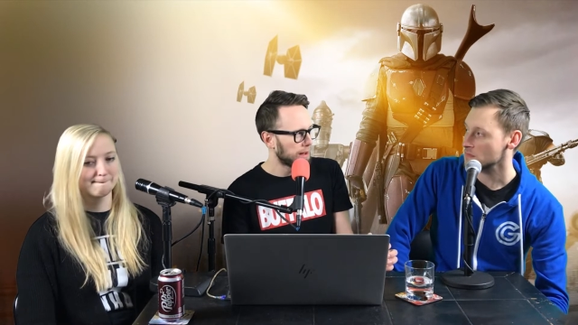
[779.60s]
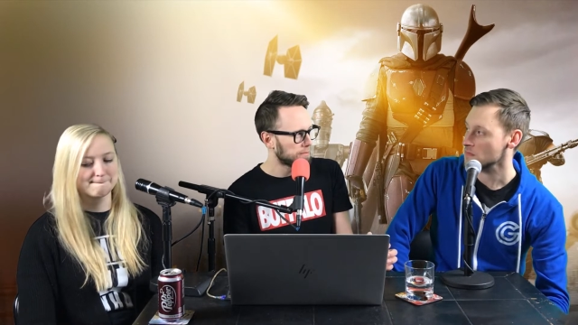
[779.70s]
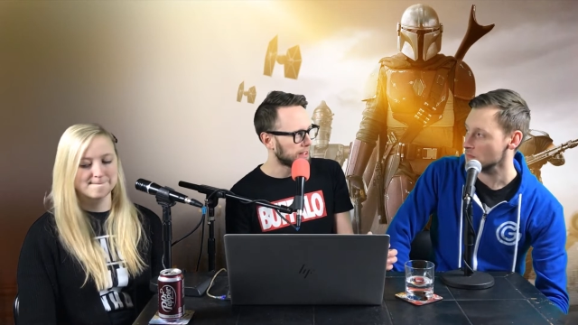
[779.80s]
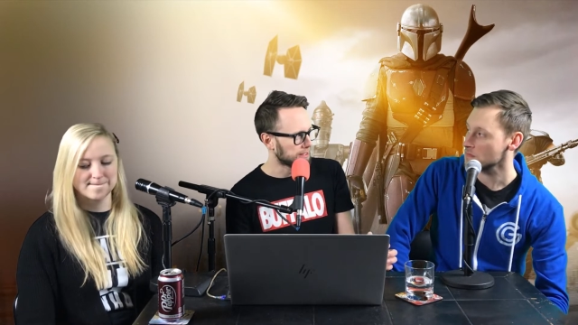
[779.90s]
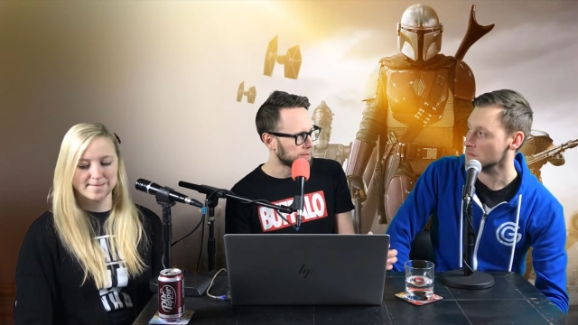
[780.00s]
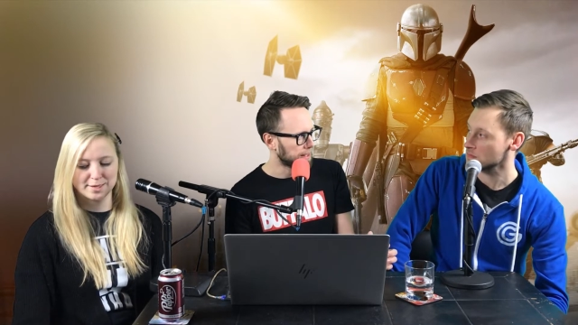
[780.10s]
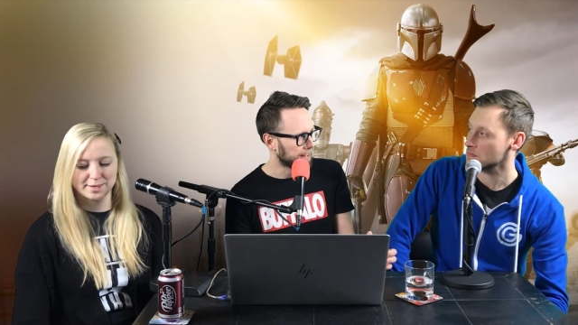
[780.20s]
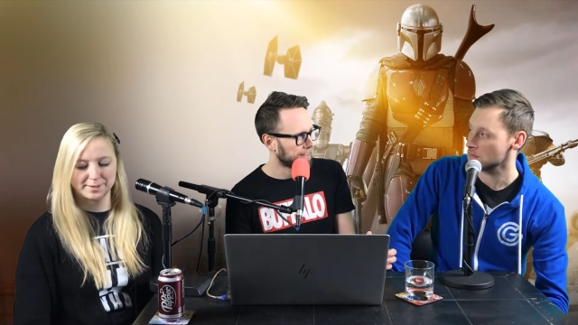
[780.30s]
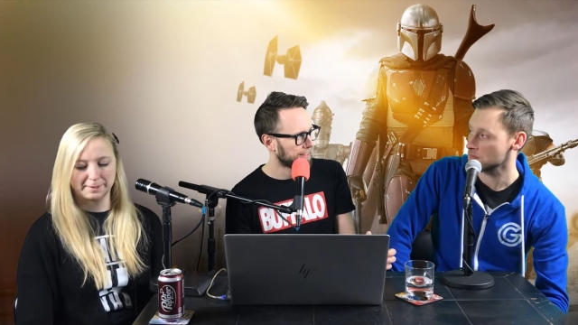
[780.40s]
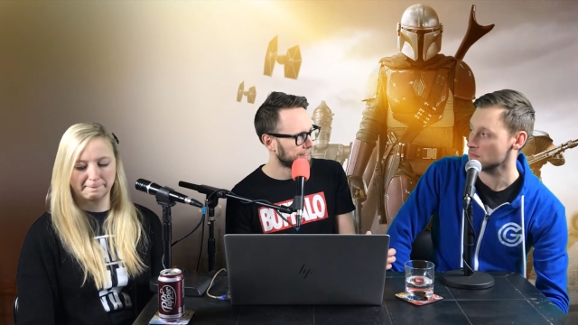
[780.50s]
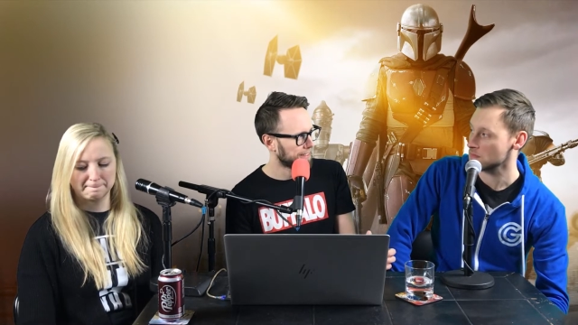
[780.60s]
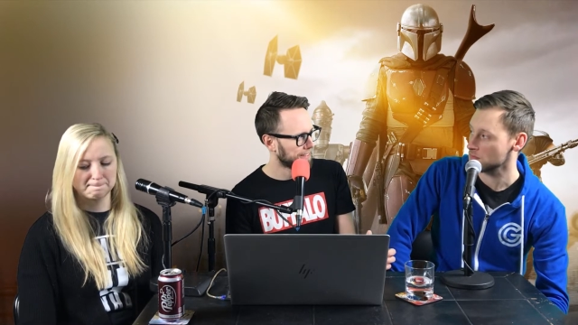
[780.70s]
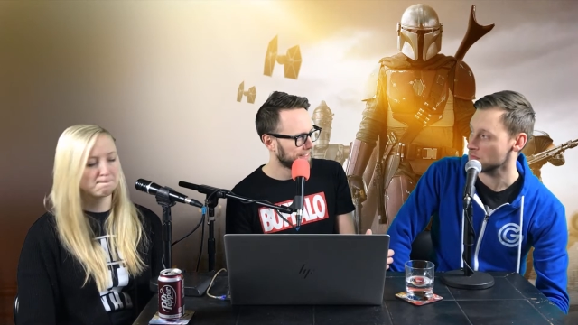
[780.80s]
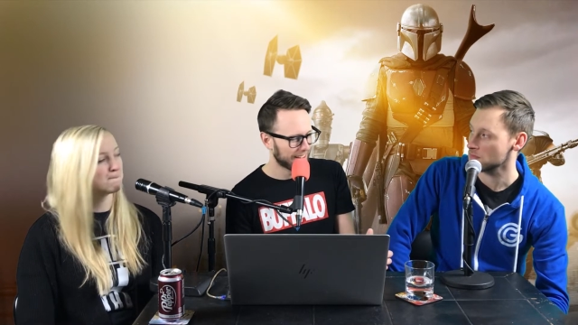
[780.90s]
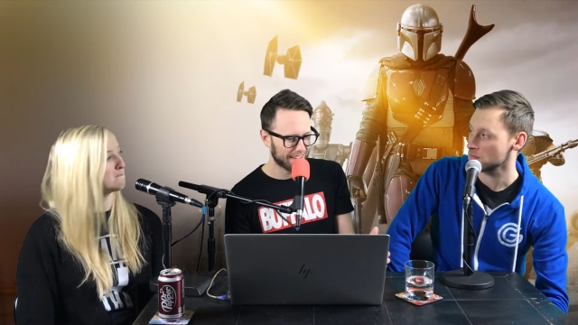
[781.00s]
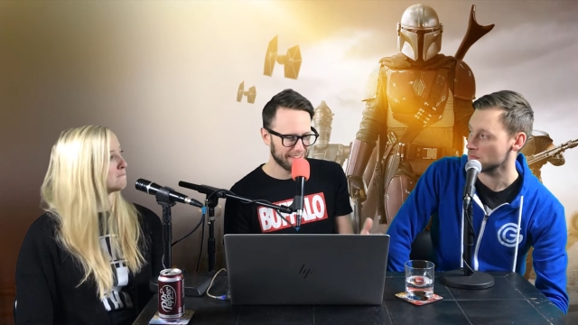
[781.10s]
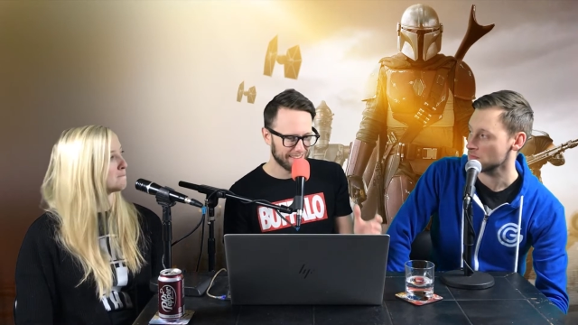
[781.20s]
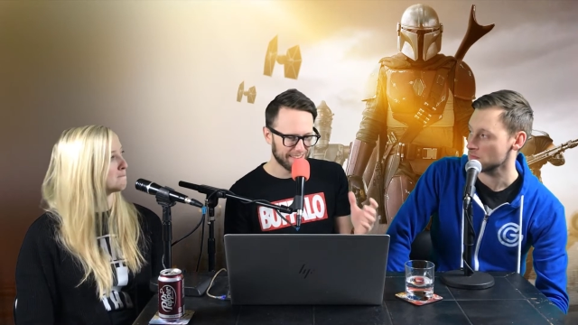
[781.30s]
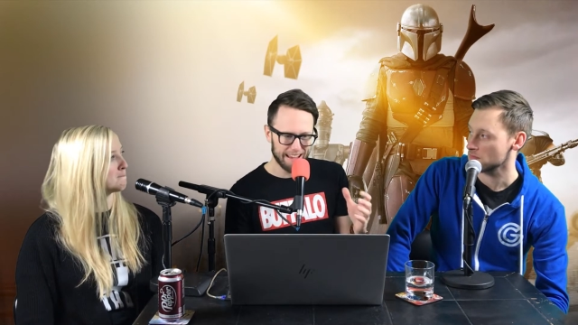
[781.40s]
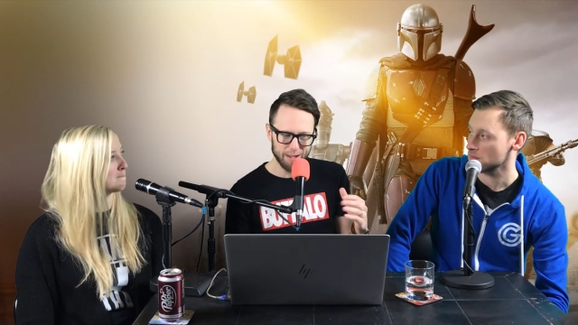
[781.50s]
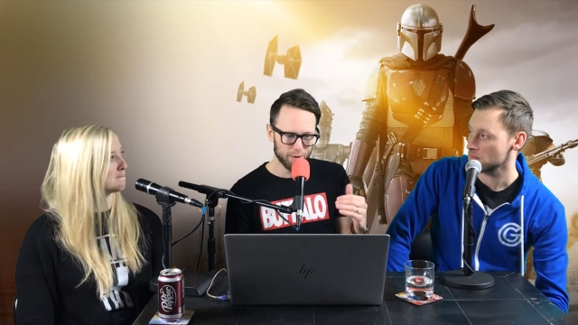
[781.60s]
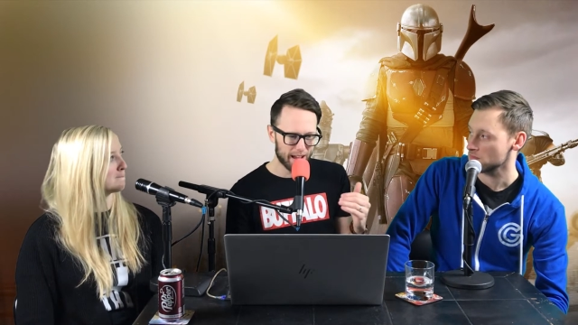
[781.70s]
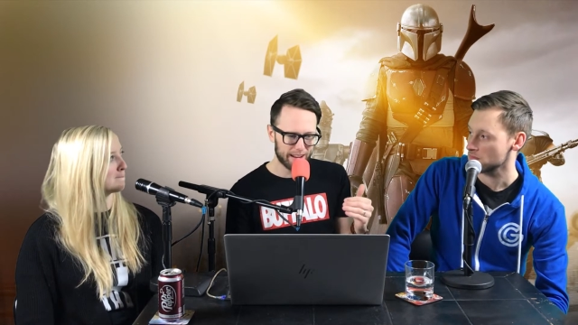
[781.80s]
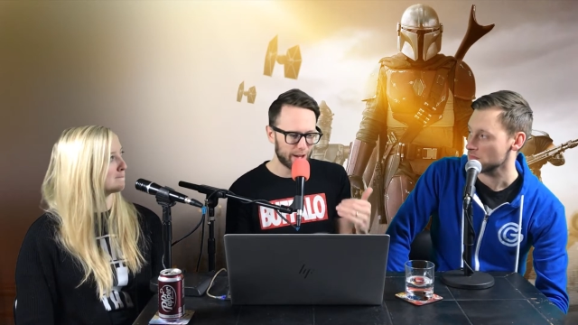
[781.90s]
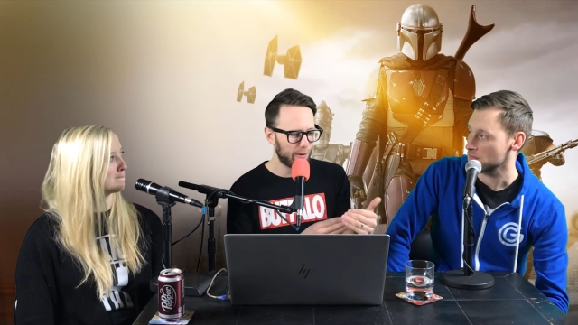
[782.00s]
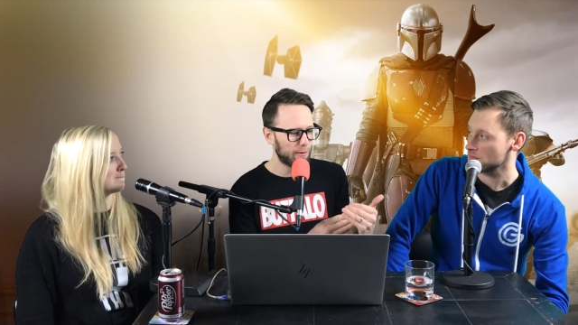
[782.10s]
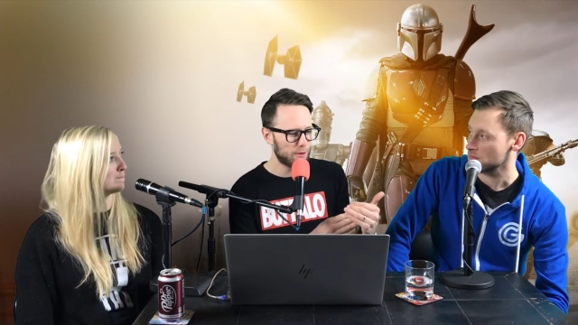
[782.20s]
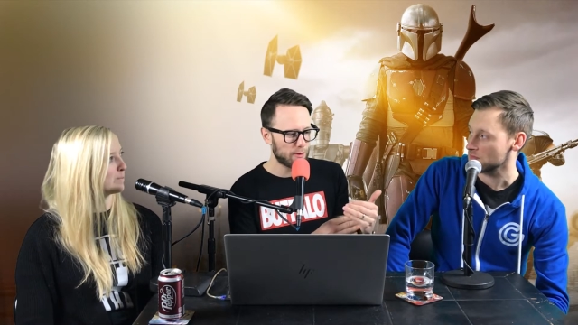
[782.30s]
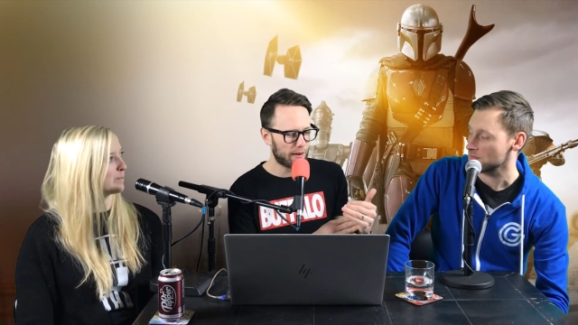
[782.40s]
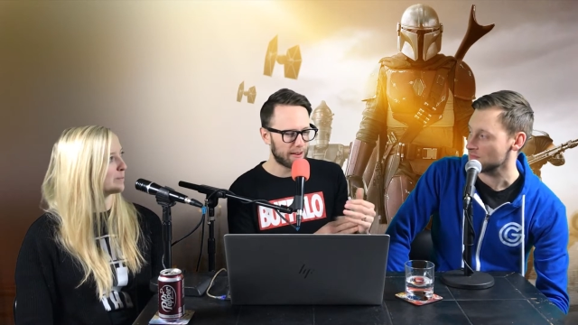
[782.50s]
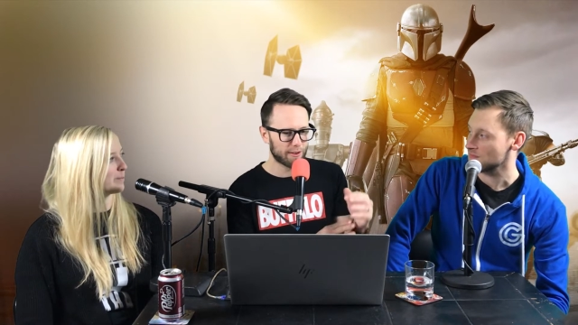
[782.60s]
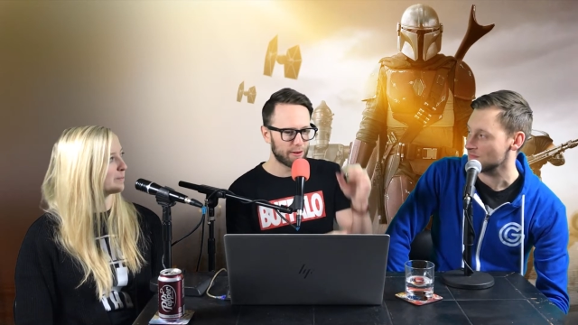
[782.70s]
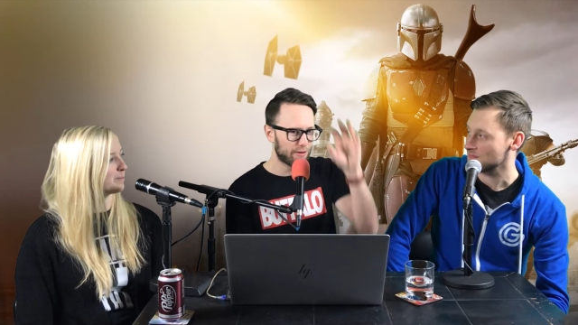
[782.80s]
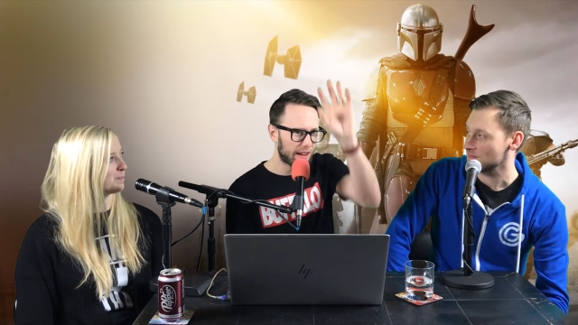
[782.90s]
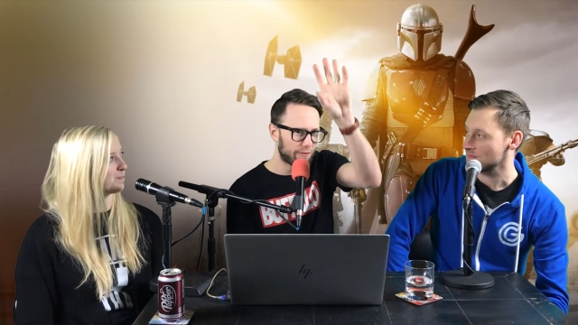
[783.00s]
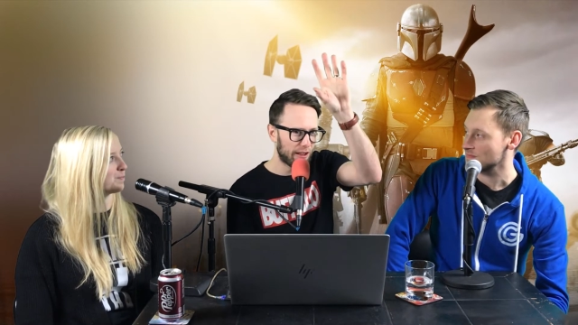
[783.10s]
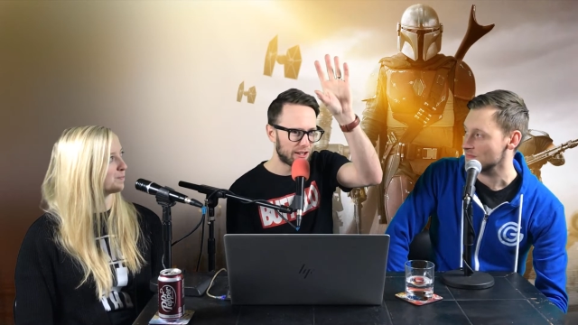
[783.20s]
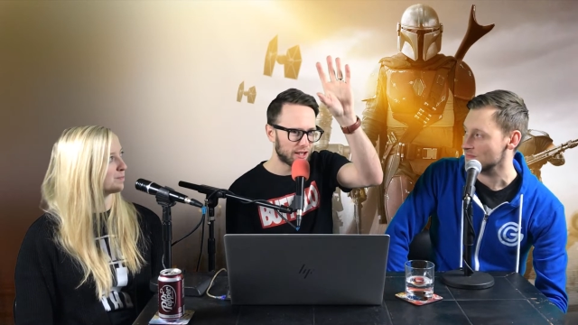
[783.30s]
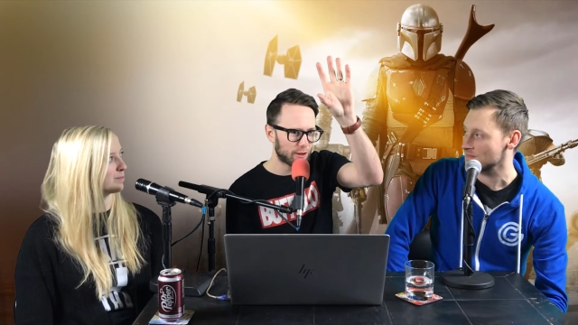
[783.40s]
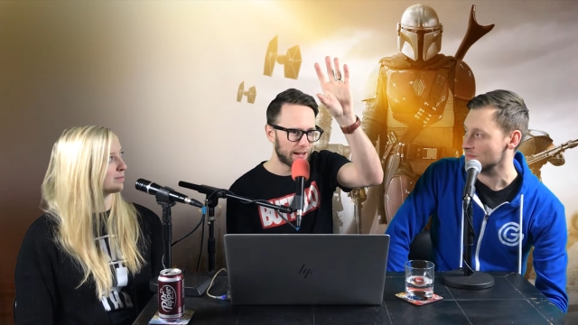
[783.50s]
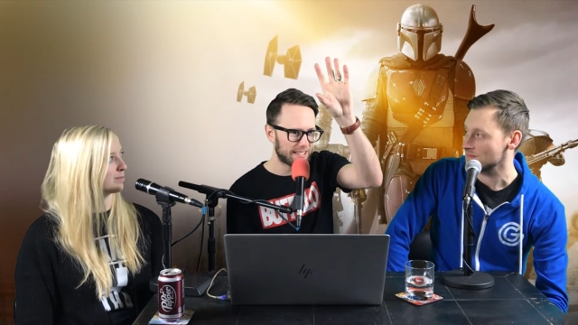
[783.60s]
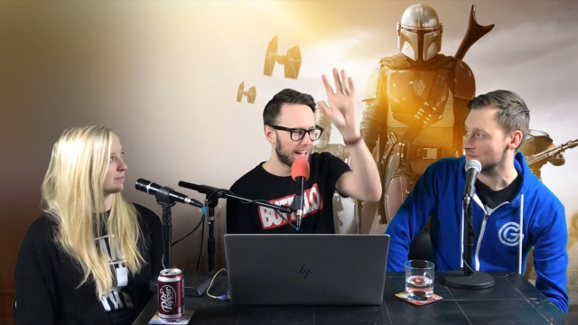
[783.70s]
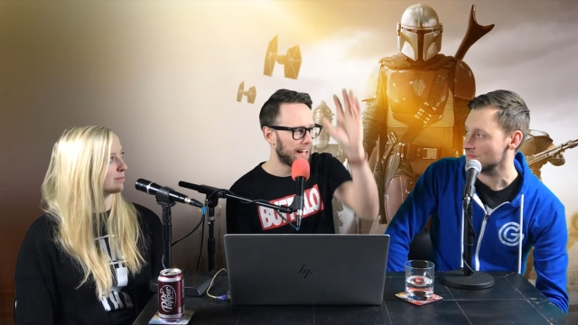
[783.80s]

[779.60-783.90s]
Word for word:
Speaker 1: game thing to me. Like that, you got to go in with your partner, and you've got to flash at the right